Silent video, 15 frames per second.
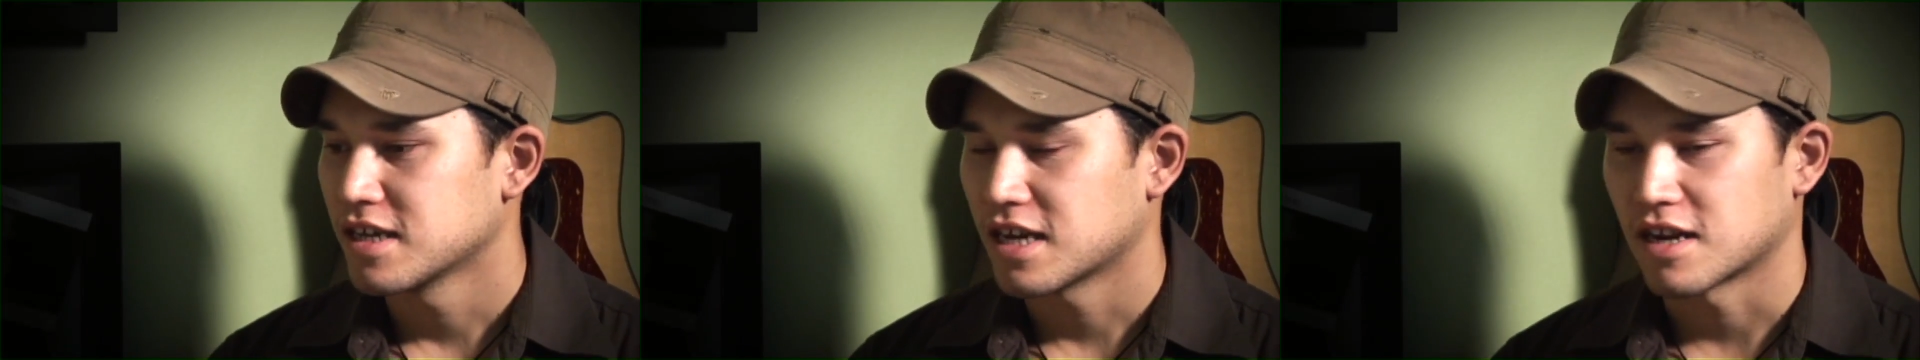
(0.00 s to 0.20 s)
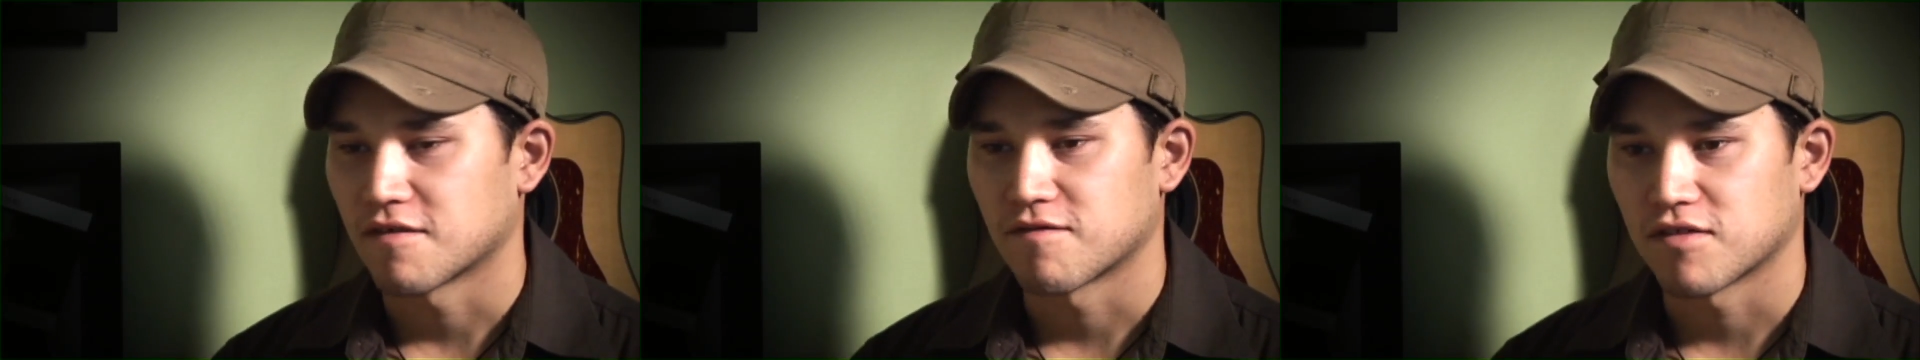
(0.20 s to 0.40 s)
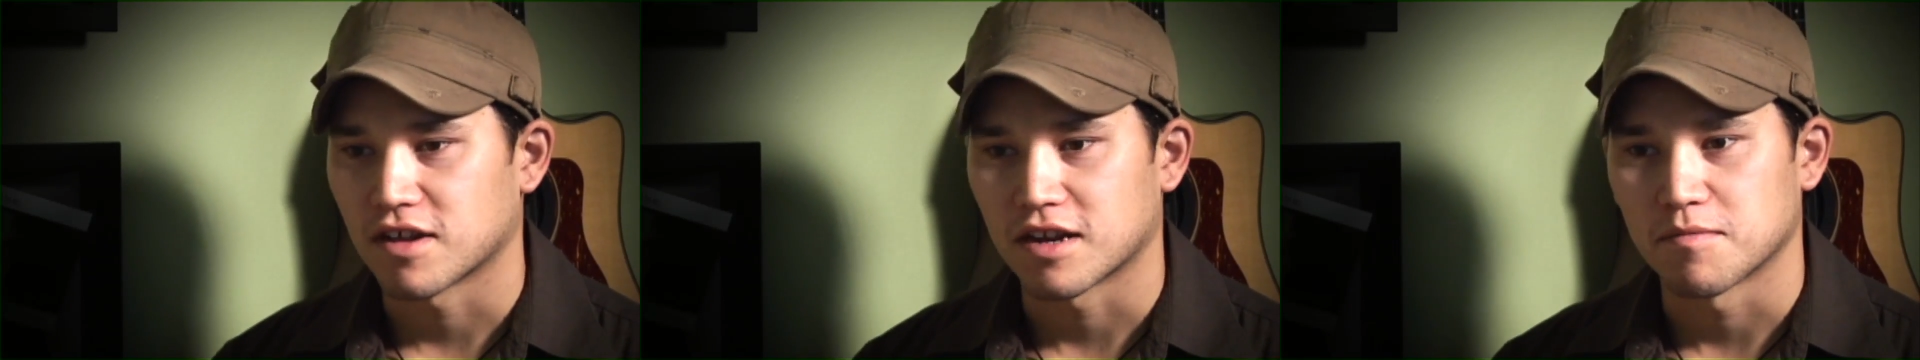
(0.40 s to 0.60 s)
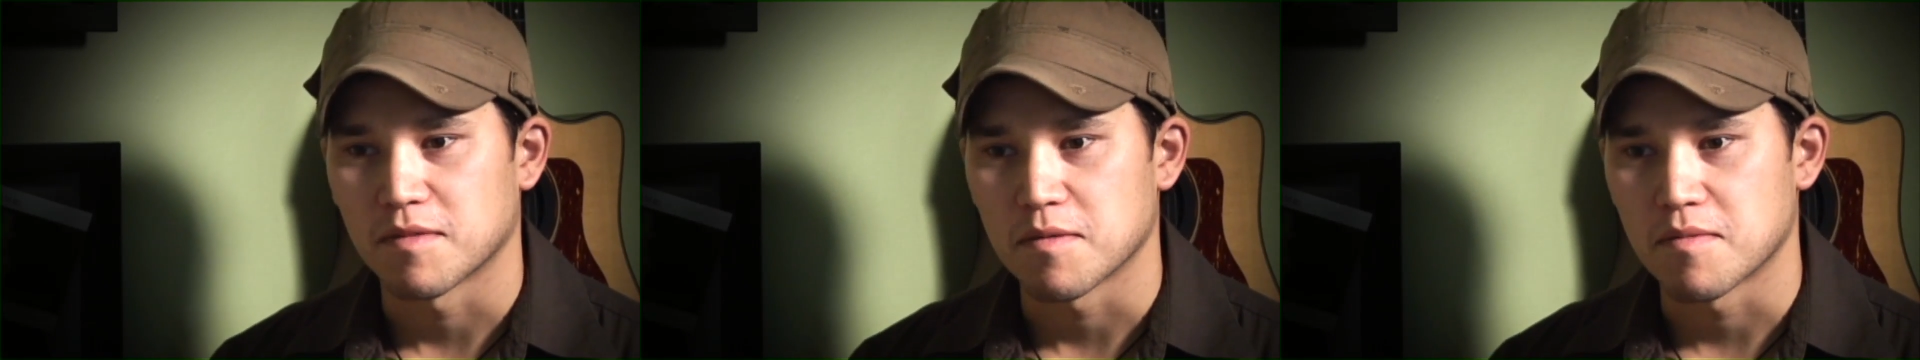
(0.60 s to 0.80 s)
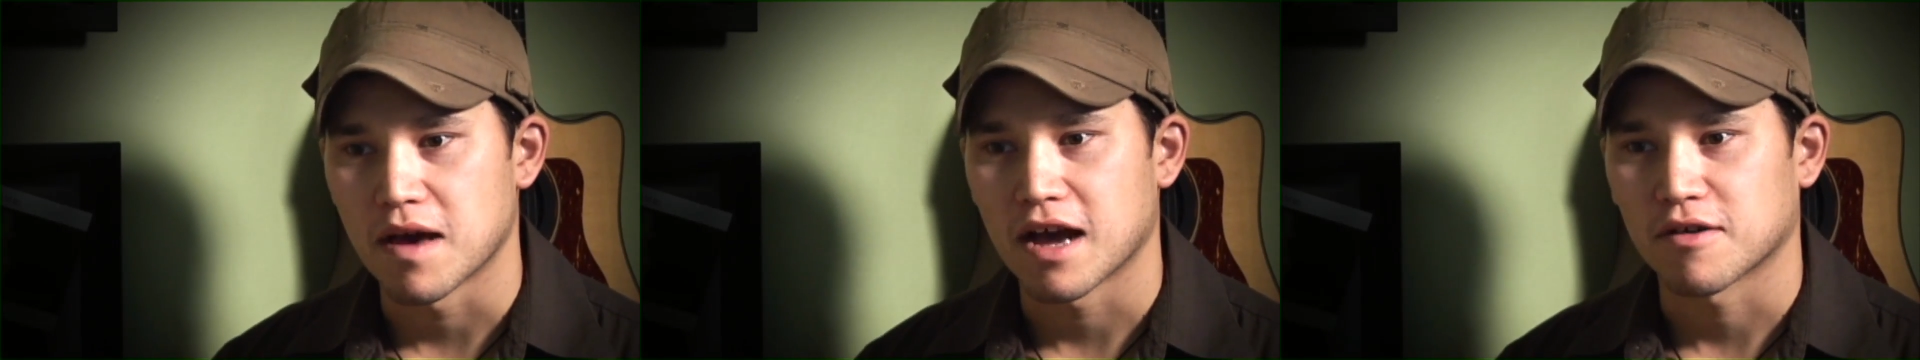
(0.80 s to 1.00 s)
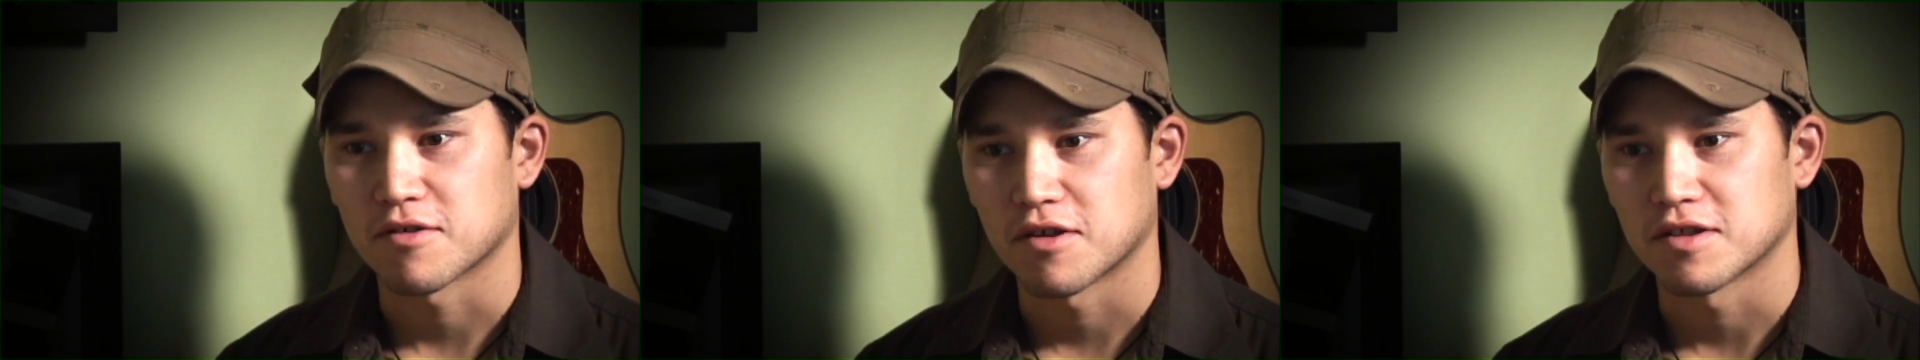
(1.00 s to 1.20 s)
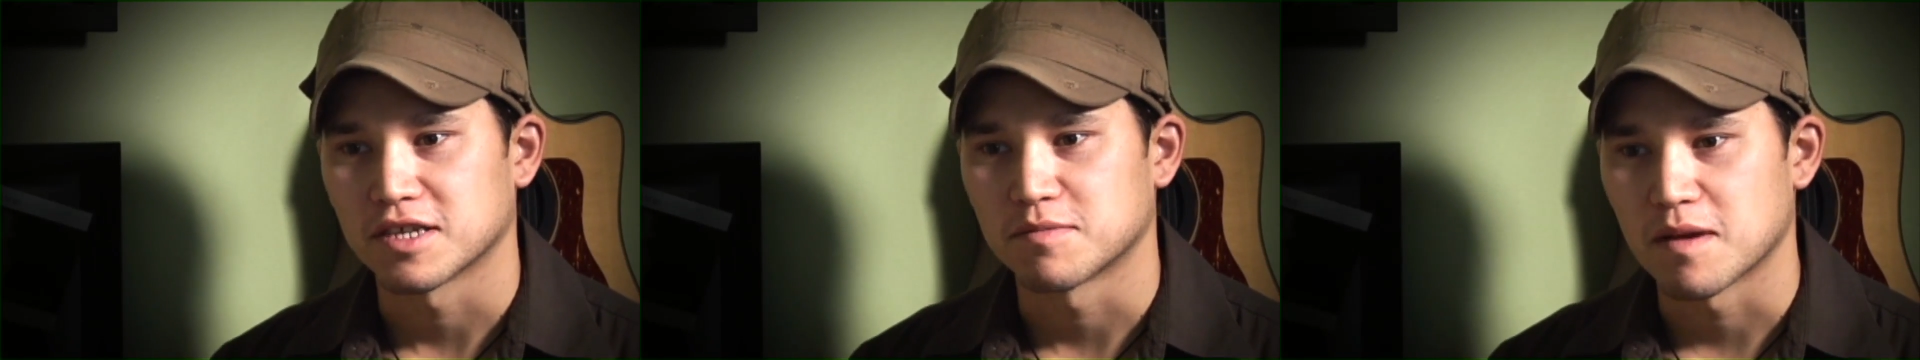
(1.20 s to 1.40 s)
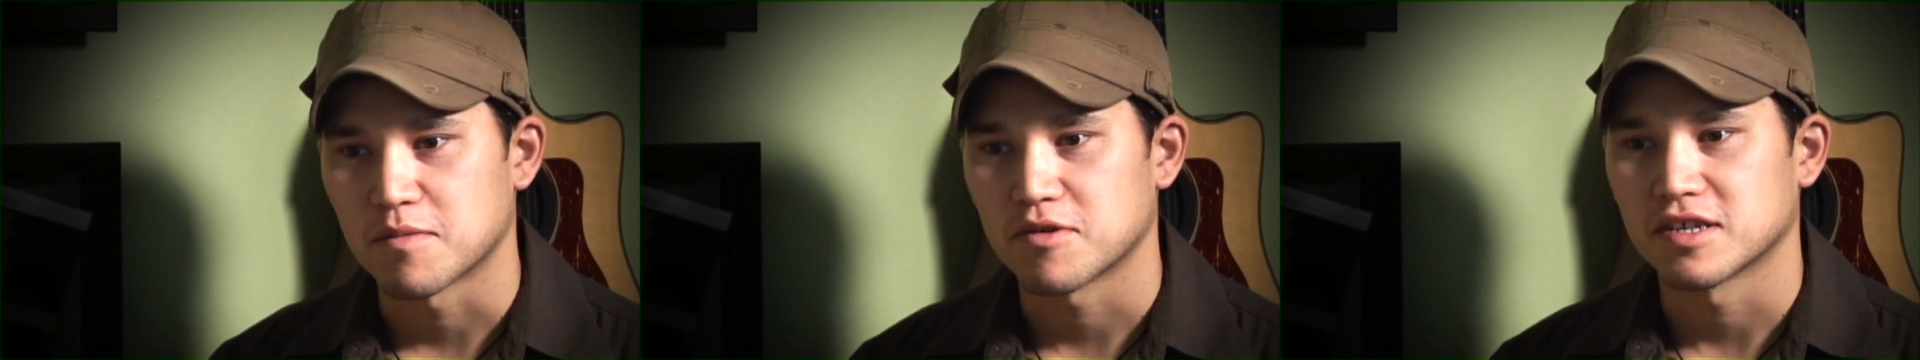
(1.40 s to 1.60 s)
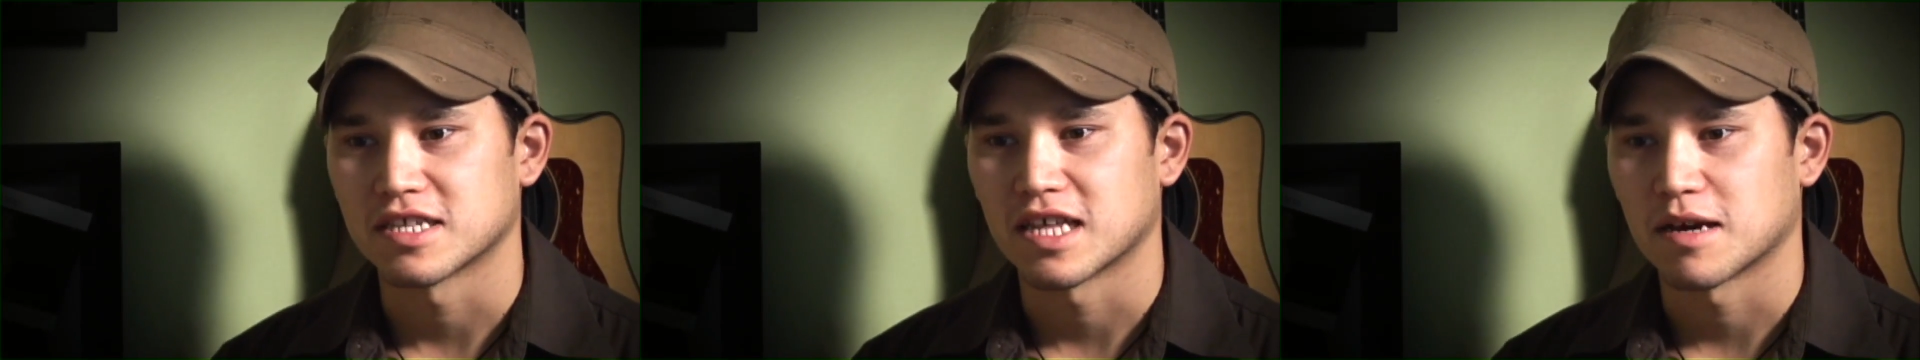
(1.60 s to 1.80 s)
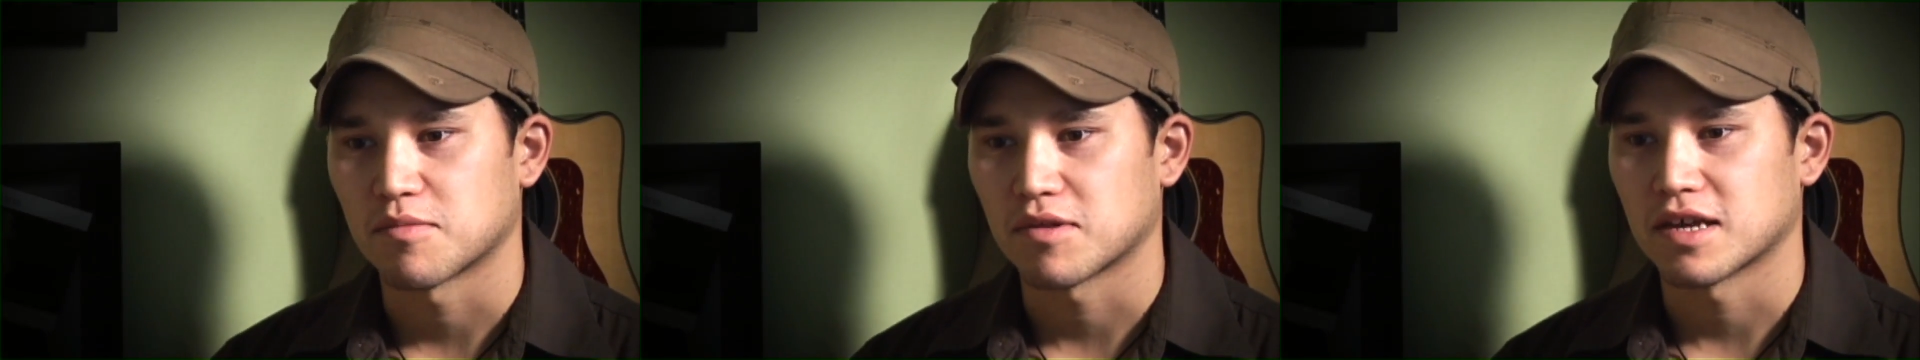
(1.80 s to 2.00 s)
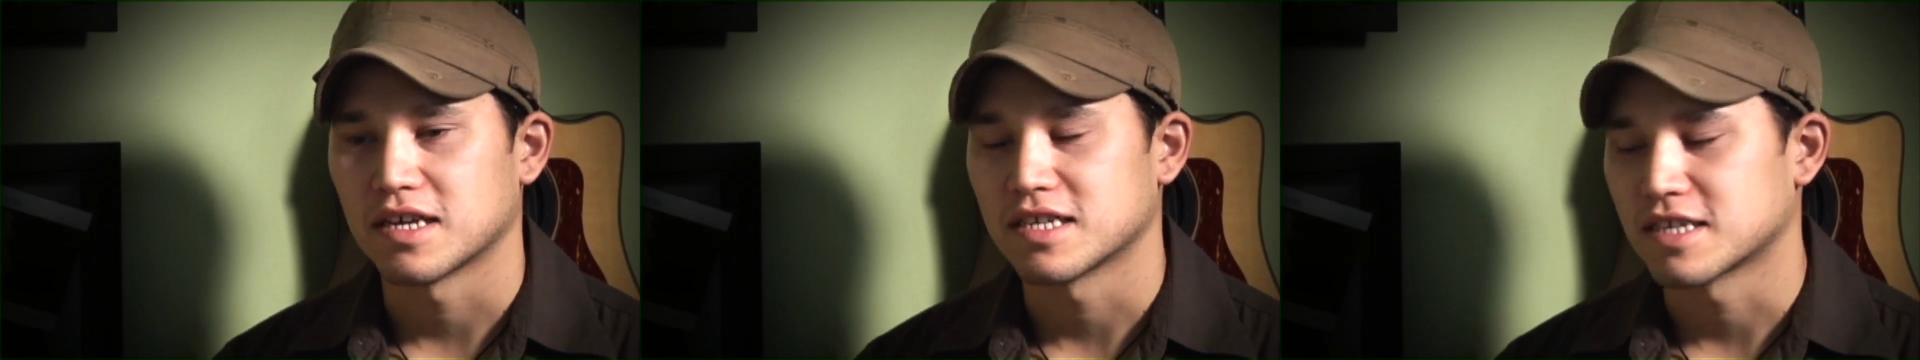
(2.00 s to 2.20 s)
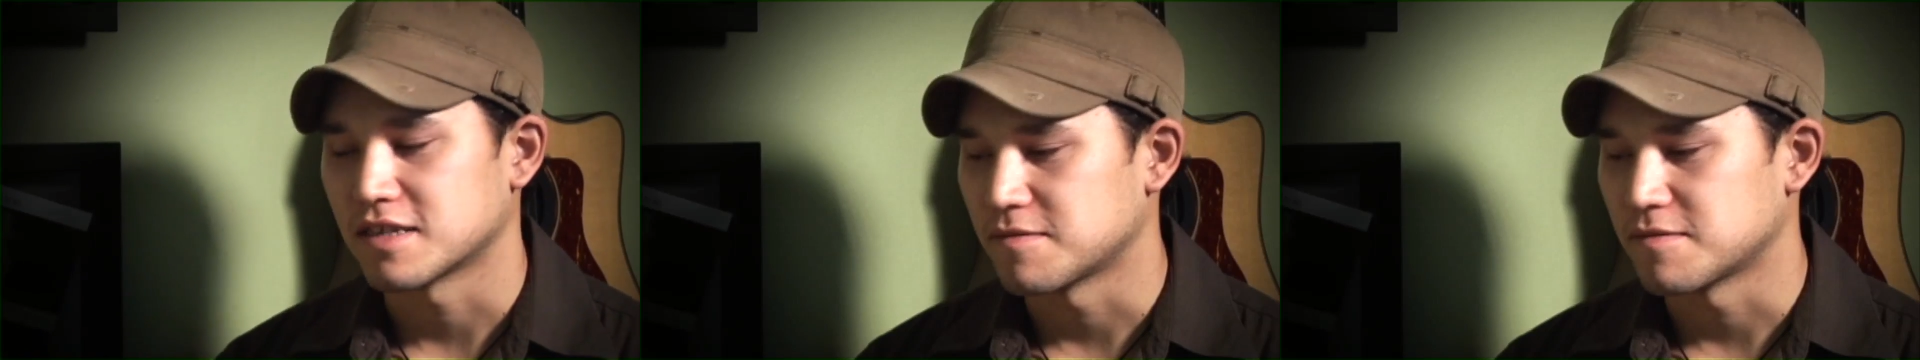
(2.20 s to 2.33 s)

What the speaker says: kind of flooded me back with all these memories of that place.